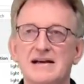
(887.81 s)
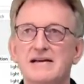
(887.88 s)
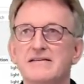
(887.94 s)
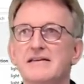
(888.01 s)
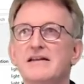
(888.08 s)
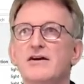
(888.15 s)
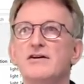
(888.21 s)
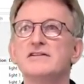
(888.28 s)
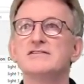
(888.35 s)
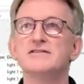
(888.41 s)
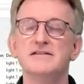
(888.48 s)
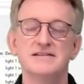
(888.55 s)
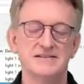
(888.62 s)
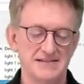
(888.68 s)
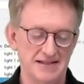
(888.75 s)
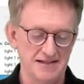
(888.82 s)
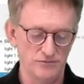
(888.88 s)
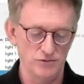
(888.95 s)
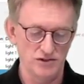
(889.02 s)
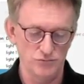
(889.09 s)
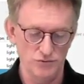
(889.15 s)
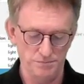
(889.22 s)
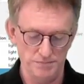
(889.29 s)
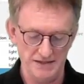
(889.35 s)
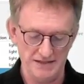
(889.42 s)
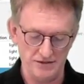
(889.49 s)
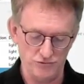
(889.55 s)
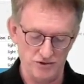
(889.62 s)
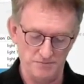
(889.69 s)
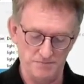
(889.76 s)
then also in the second it would be
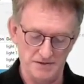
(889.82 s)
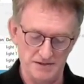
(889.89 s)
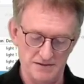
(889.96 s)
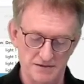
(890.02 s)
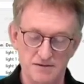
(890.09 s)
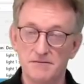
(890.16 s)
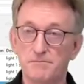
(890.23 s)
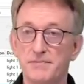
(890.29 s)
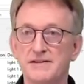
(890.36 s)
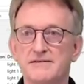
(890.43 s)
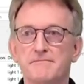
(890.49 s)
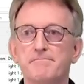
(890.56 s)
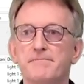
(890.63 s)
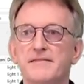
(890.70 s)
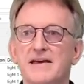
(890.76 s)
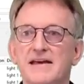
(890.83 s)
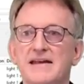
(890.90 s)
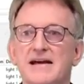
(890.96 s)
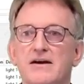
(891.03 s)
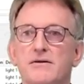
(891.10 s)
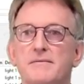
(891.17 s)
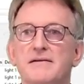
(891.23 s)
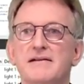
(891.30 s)
encrypted. But anyhow,